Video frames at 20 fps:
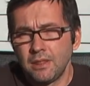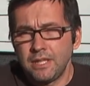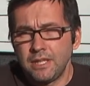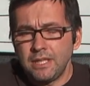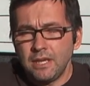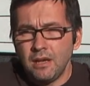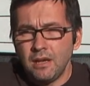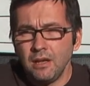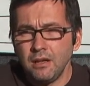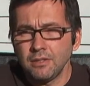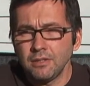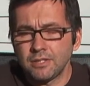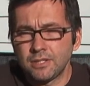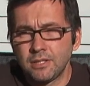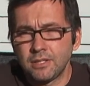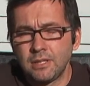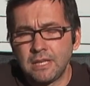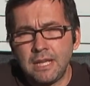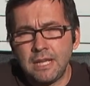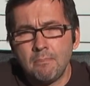The
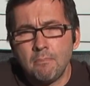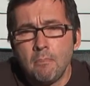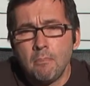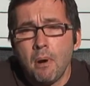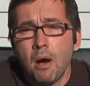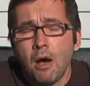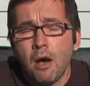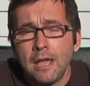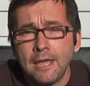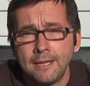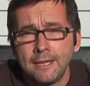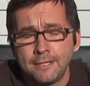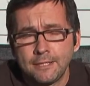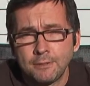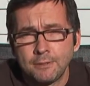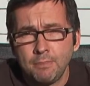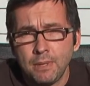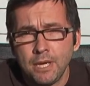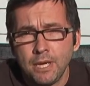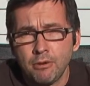answer in my
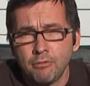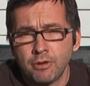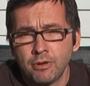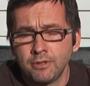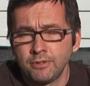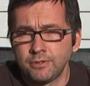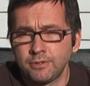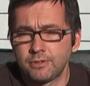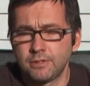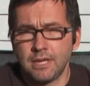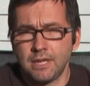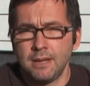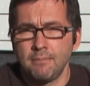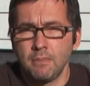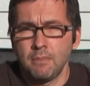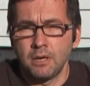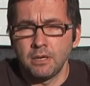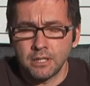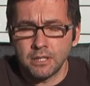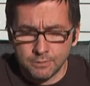experience,
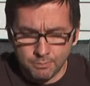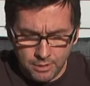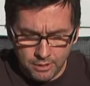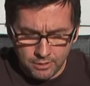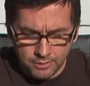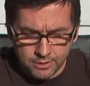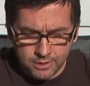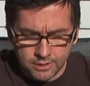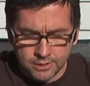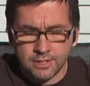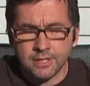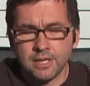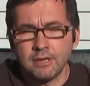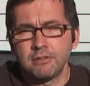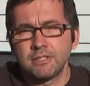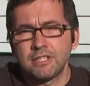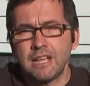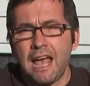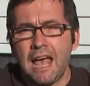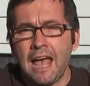is
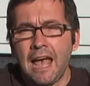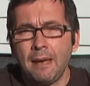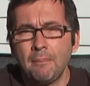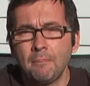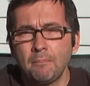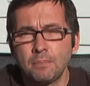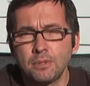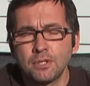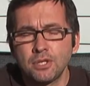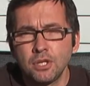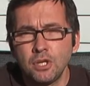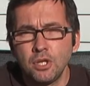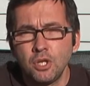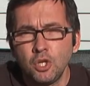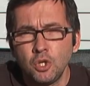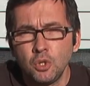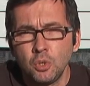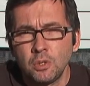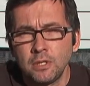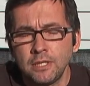there is
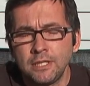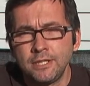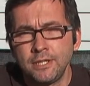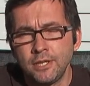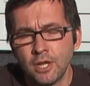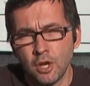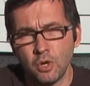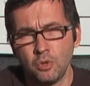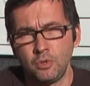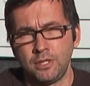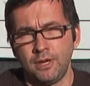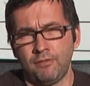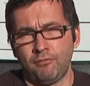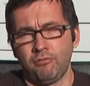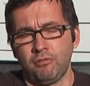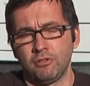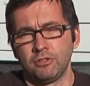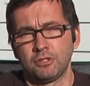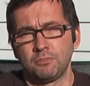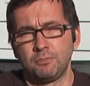absolutely no
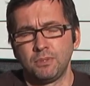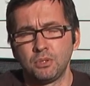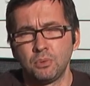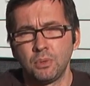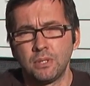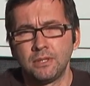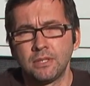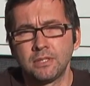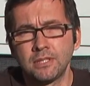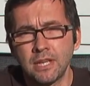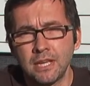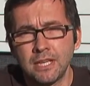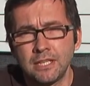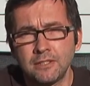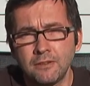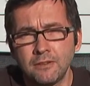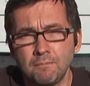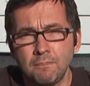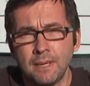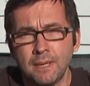difference between the
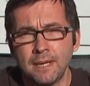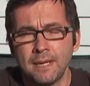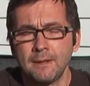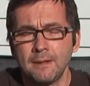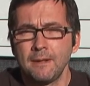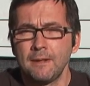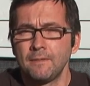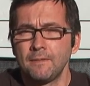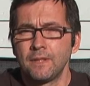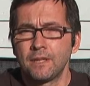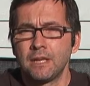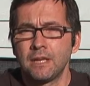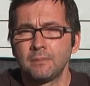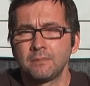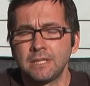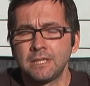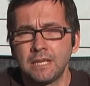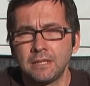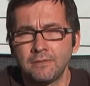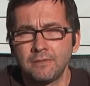taste of beer that
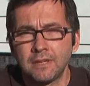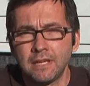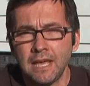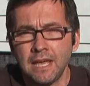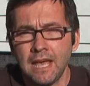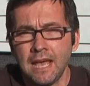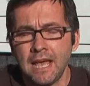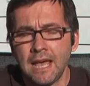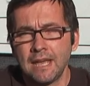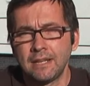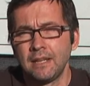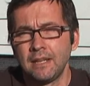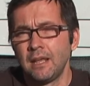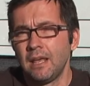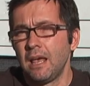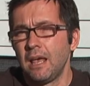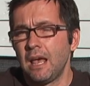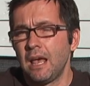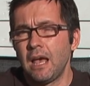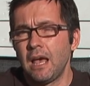comes out of a can
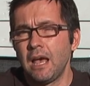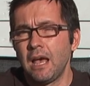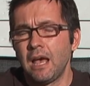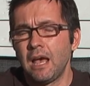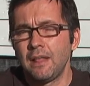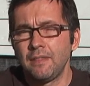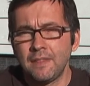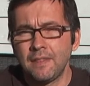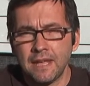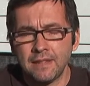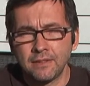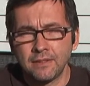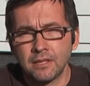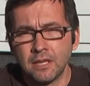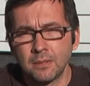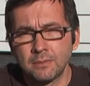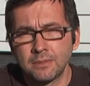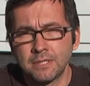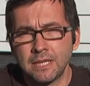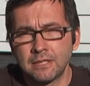and that
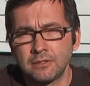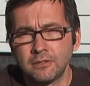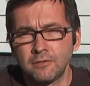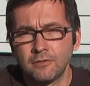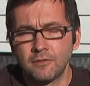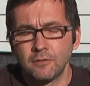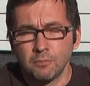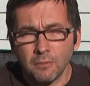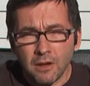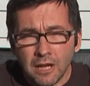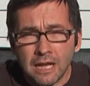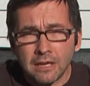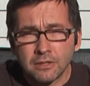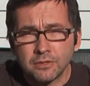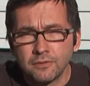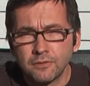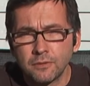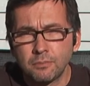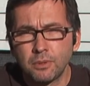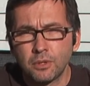comes out
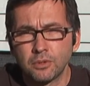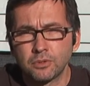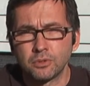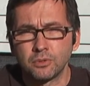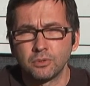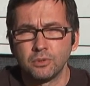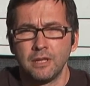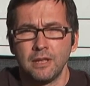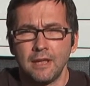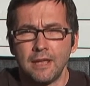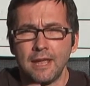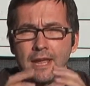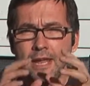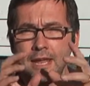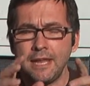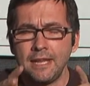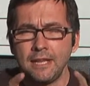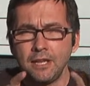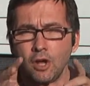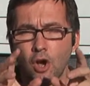of a bottle
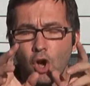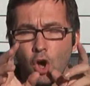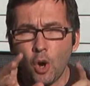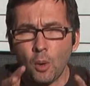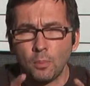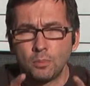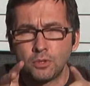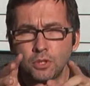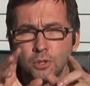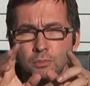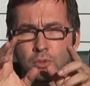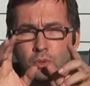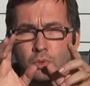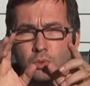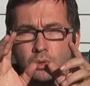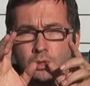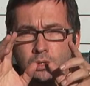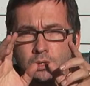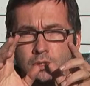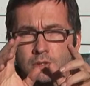in
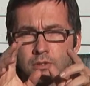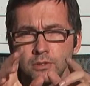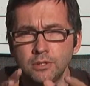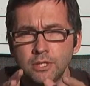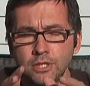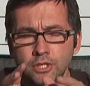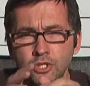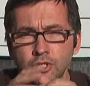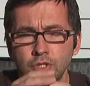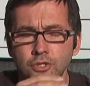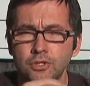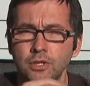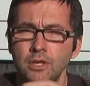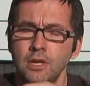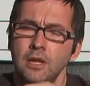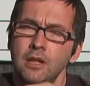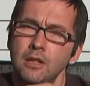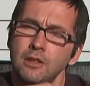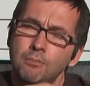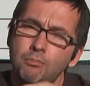optimal conditions.
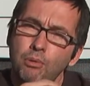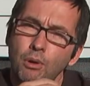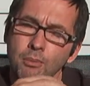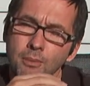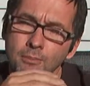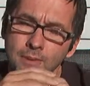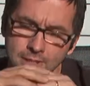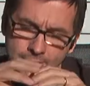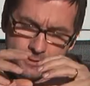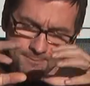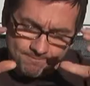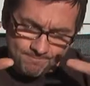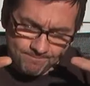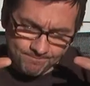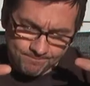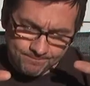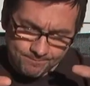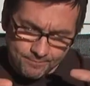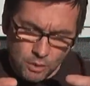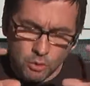
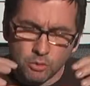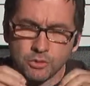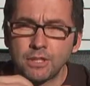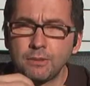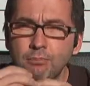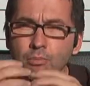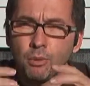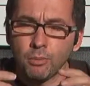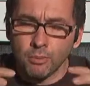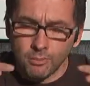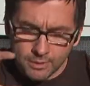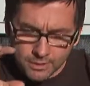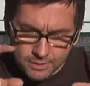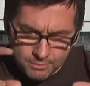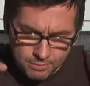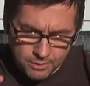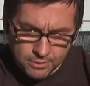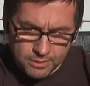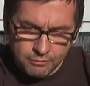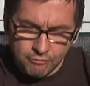
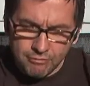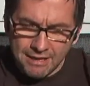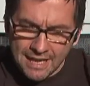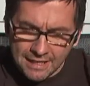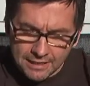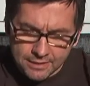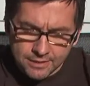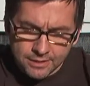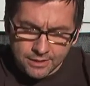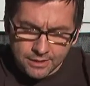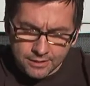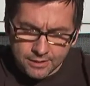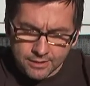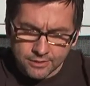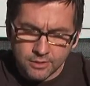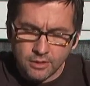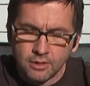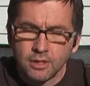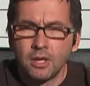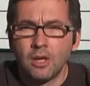The reality
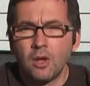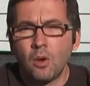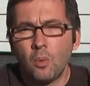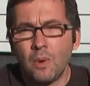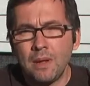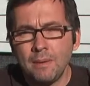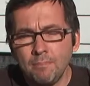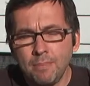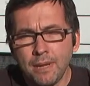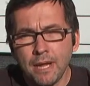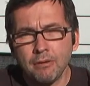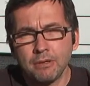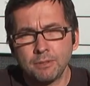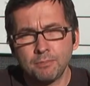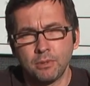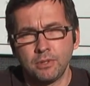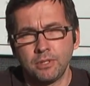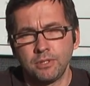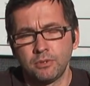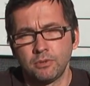is that when beer is
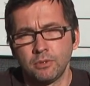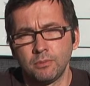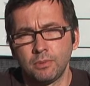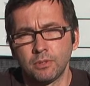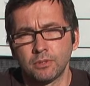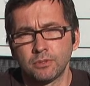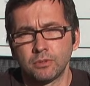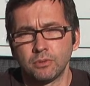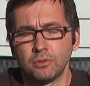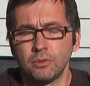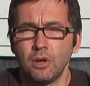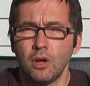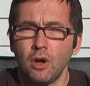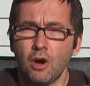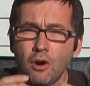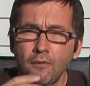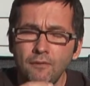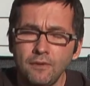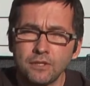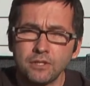put into a bottle,
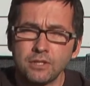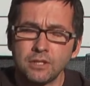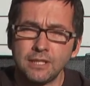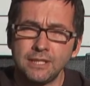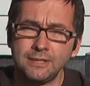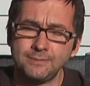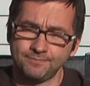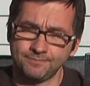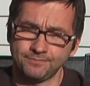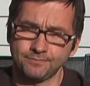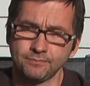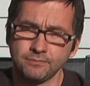obviously,